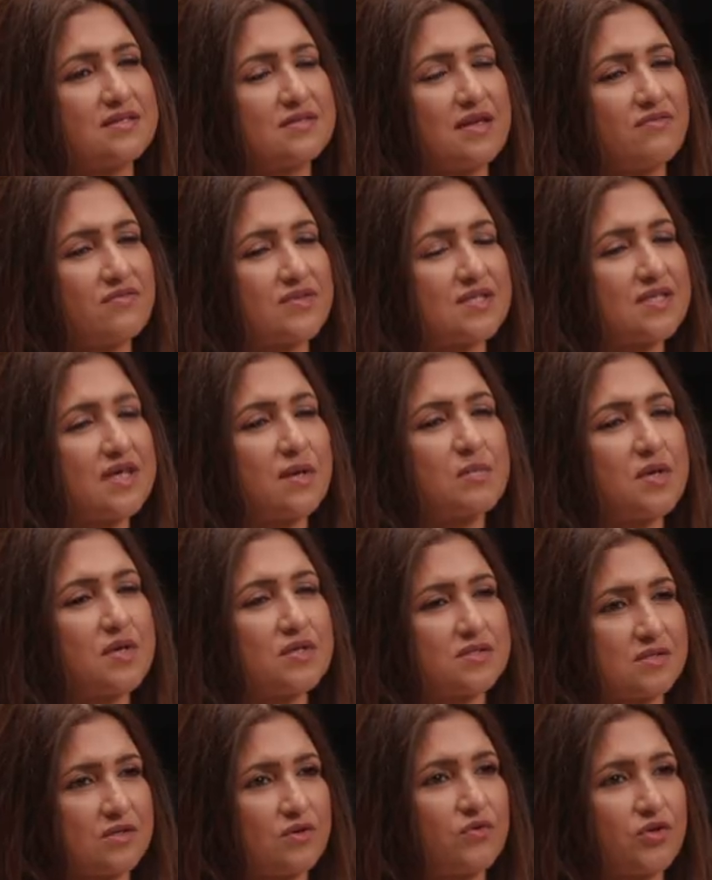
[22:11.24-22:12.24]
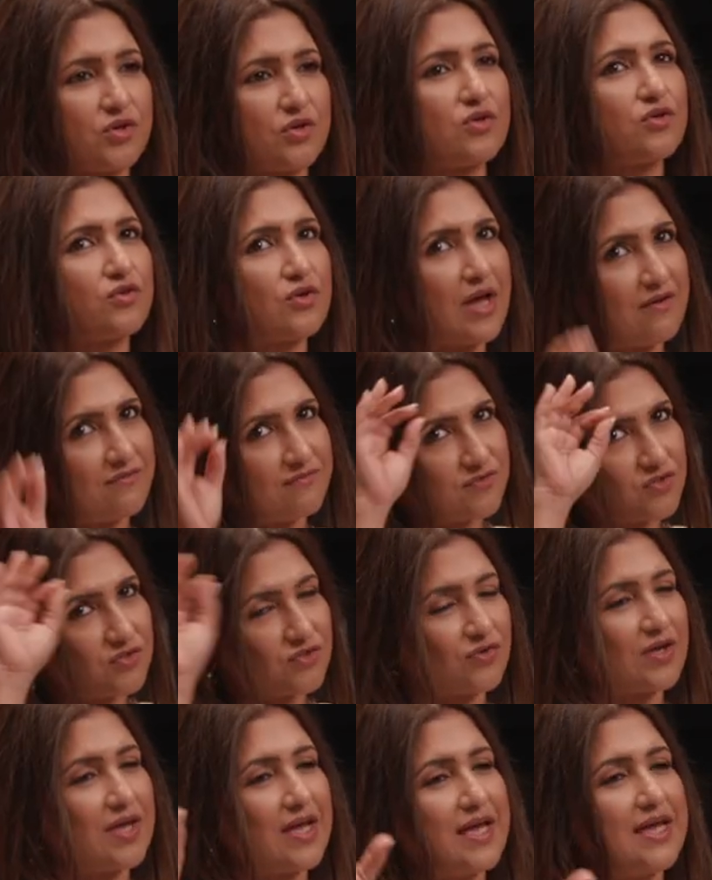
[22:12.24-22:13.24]
There's never summer. So, you know, you have
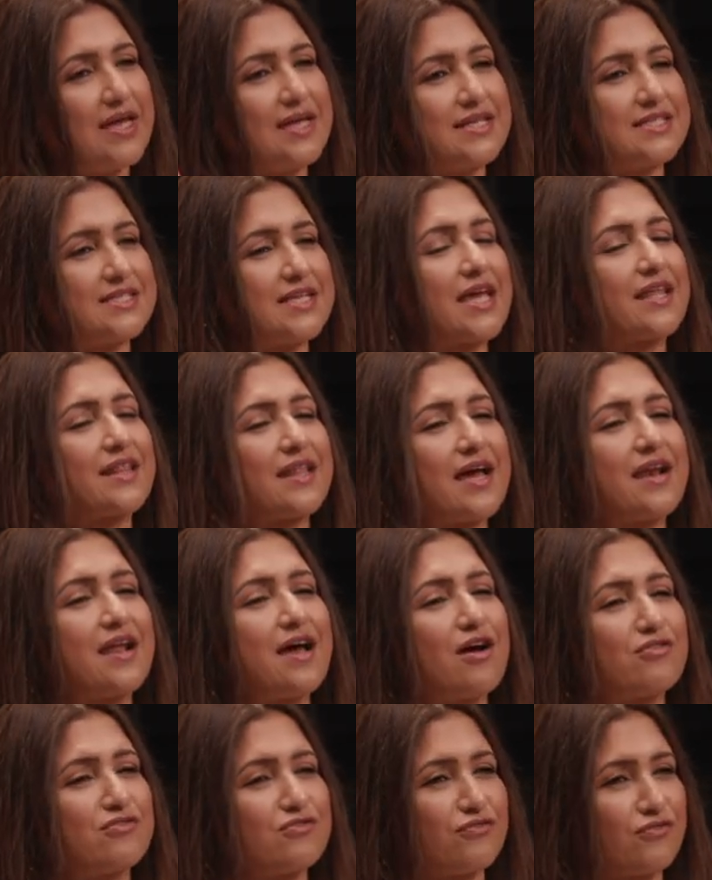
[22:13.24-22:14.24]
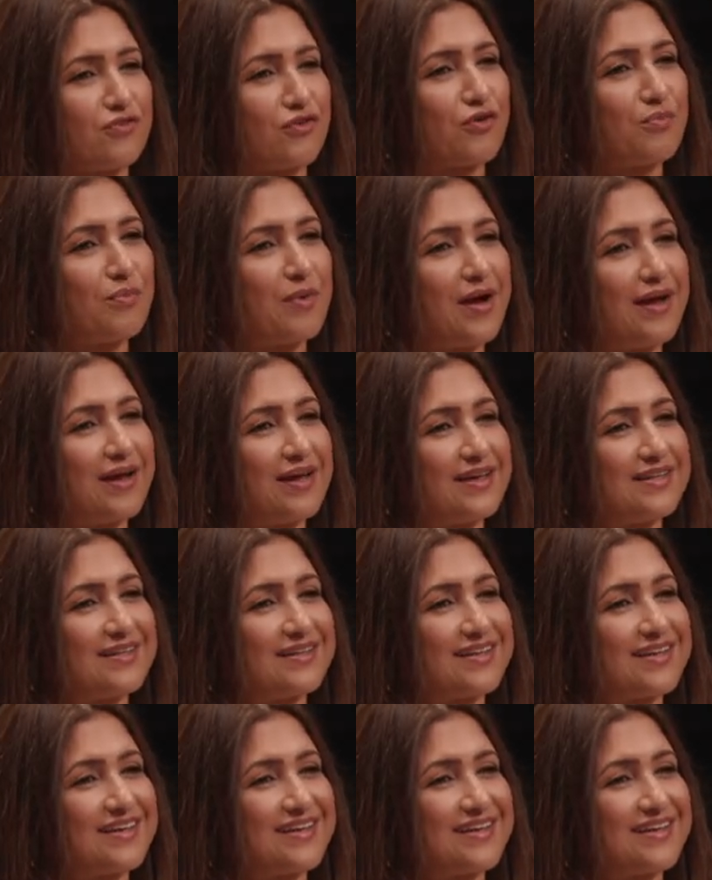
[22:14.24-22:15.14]
to take that out of your mind.